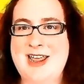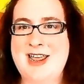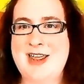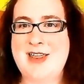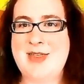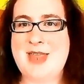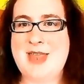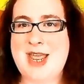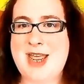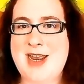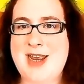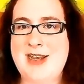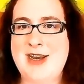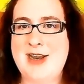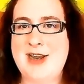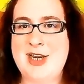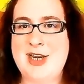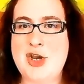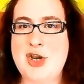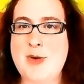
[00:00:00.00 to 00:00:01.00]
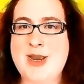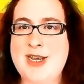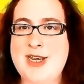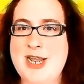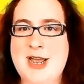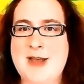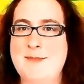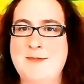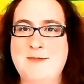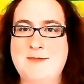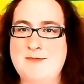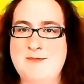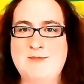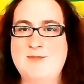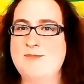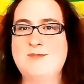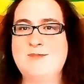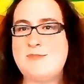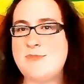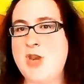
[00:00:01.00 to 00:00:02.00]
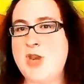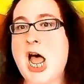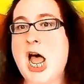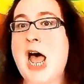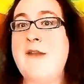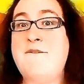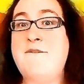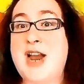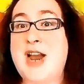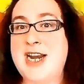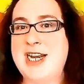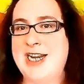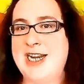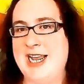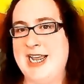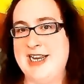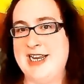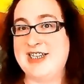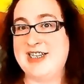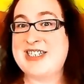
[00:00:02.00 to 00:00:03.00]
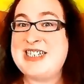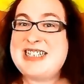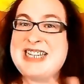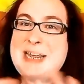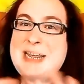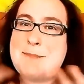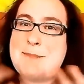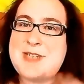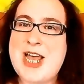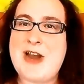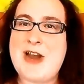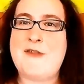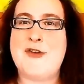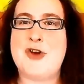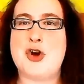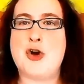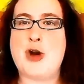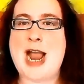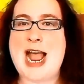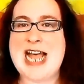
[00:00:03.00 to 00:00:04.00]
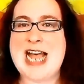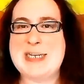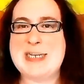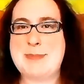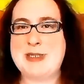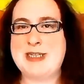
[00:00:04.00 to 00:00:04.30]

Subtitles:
then you end up not finding it. It slips out of your grasp at